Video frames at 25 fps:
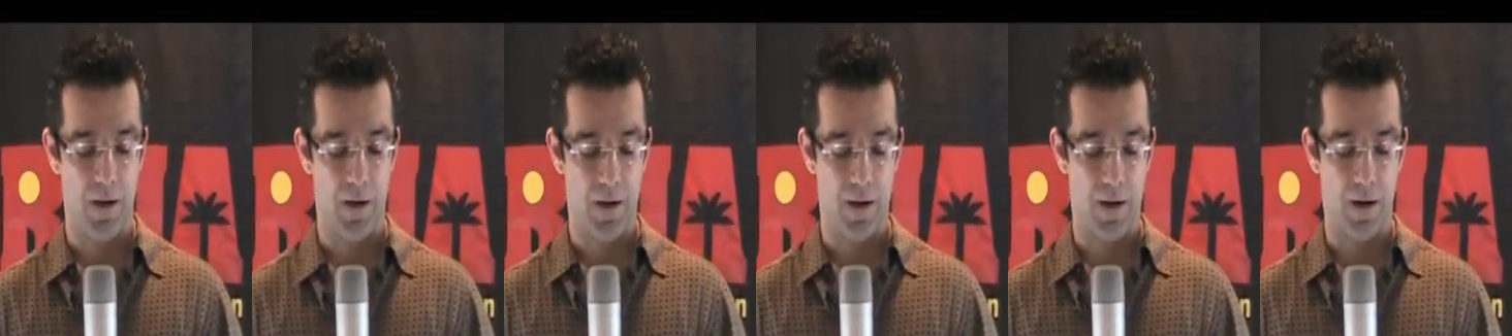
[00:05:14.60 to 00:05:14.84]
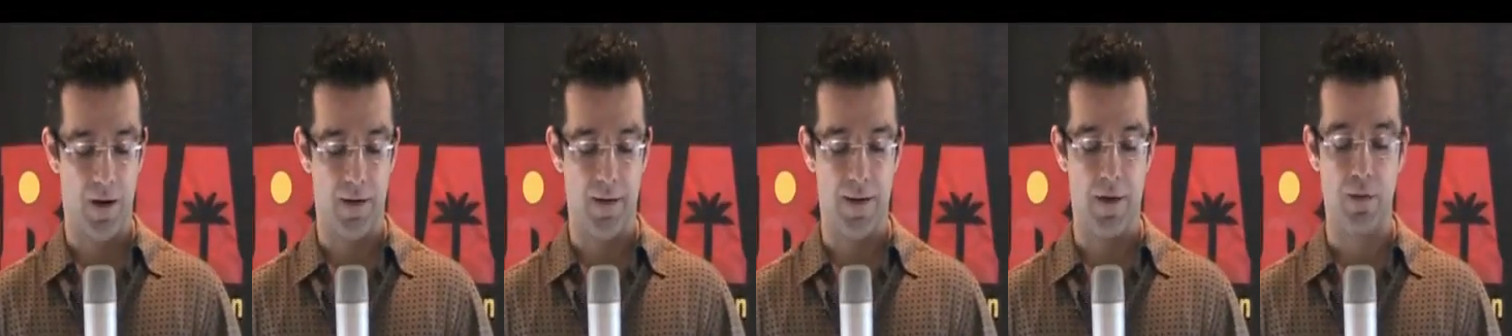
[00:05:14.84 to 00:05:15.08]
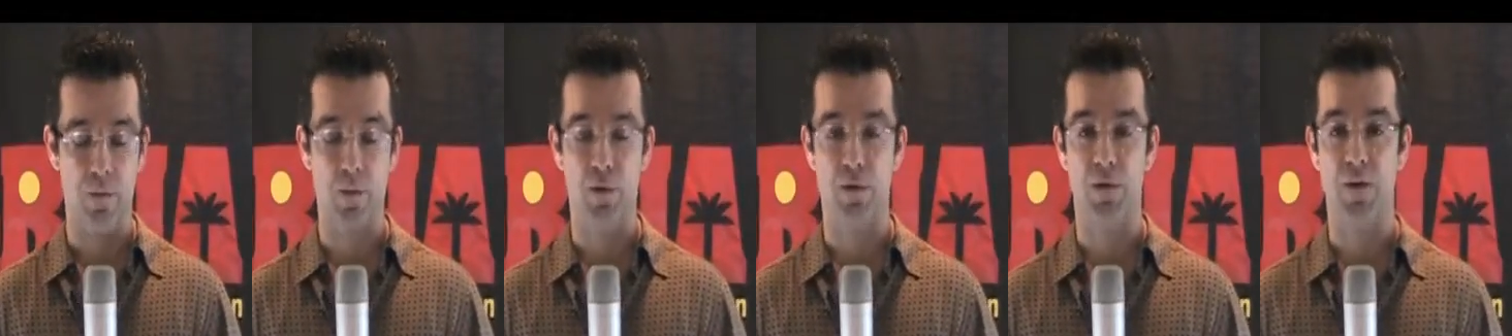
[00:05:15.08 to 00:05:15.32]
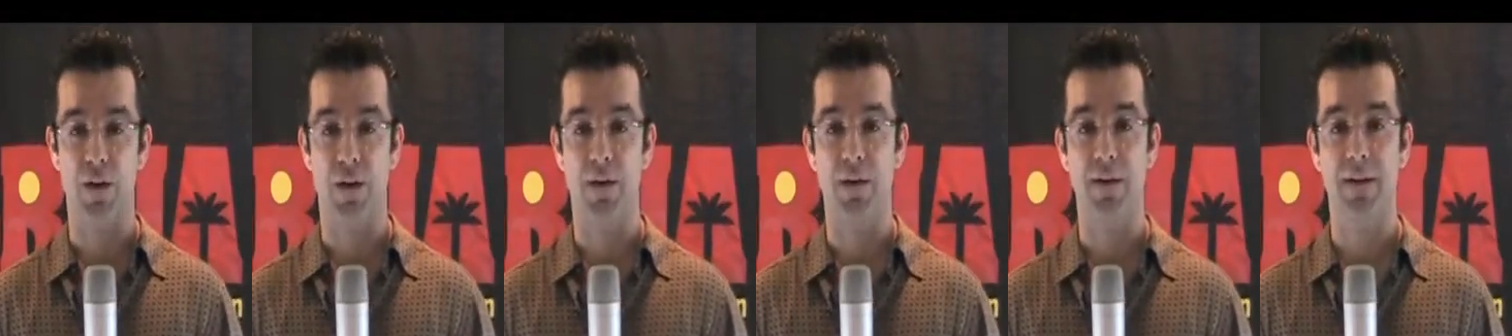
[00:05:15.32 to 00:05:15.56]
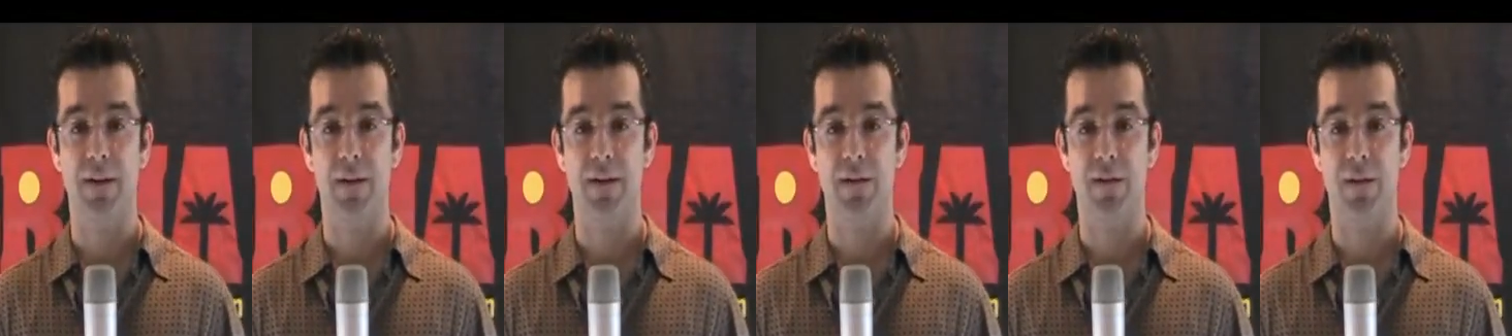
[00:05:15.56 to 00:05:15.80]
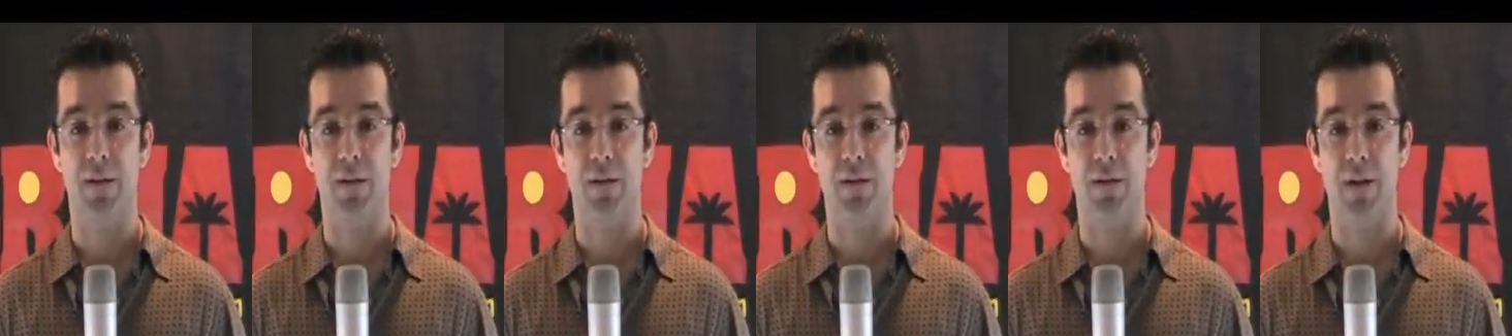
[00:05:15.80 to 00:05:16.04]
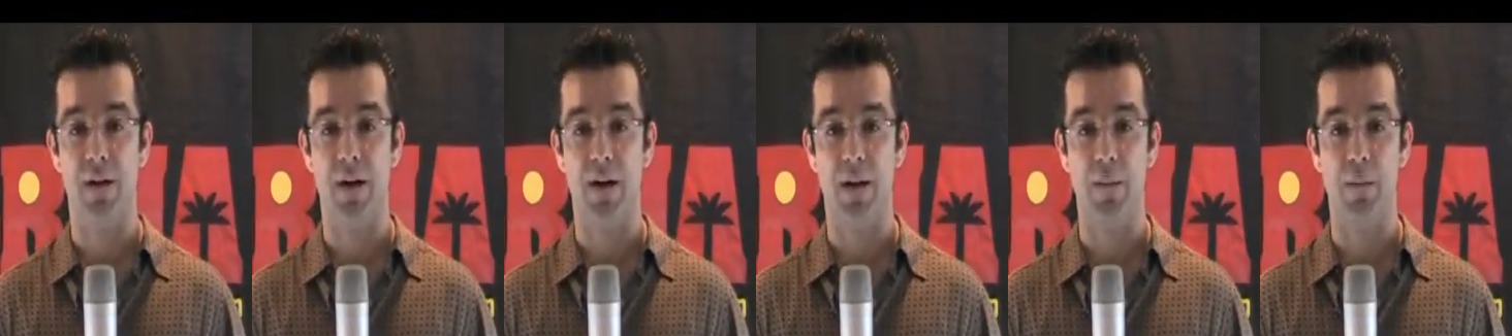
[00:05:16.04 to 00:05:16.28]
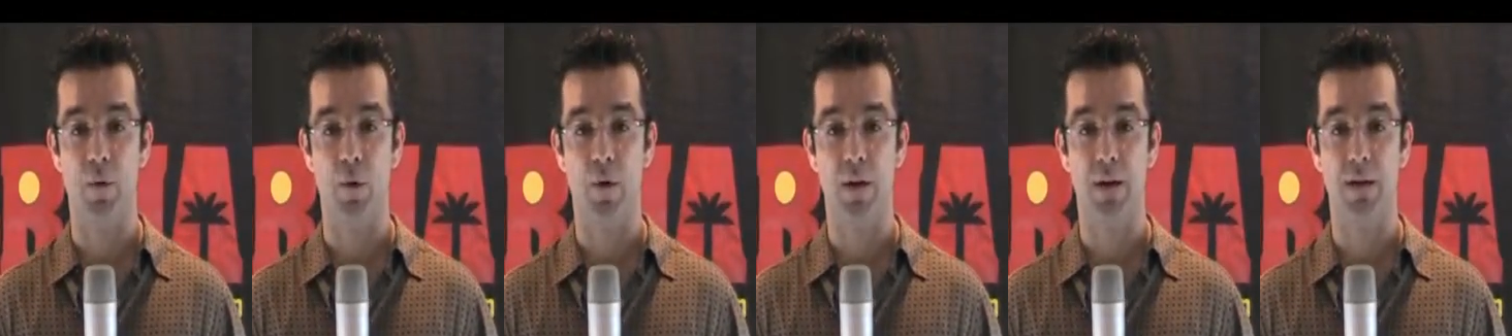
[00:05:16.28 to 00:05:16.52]
Uh, that's with Sharon. That's on
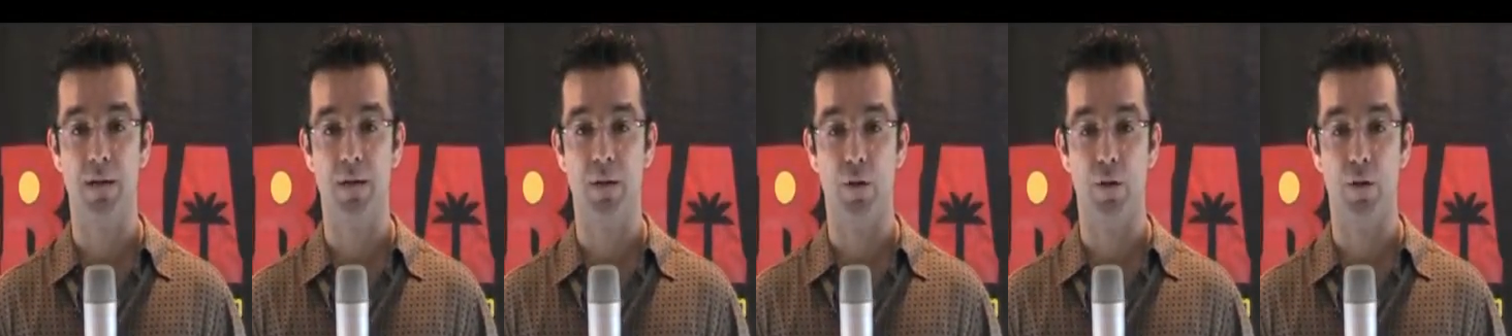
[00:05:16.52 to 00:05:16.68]
Saturday morning.